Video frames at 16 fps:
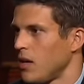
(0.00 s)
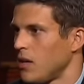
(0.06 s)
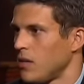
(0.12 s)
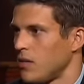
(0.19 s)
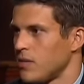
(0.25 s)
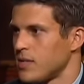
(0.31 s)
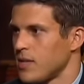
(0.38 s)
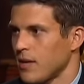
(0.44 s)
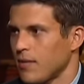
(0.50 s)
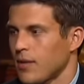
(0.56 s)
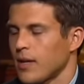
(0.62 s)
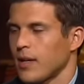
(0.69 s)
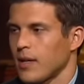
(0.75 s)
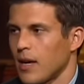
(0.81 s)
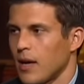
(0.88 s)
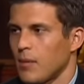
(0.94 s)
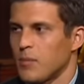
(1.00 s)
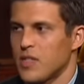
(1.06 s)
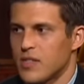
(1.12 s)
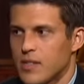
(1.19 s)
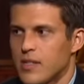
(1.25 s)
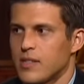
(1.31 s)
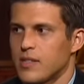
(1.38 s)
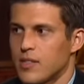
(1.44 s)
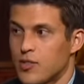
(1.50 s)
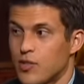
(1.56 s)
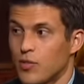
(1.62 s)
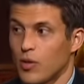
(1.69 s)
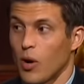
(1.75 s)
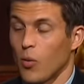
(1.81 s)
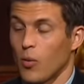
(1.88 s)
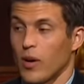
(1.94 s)
there's definitely a gum disease issue
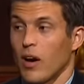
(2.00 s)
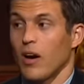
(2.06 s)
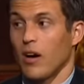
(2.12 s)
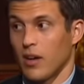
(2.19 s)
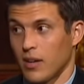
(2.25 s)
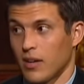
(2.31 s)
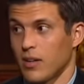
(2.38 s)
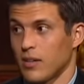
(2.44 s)
going on.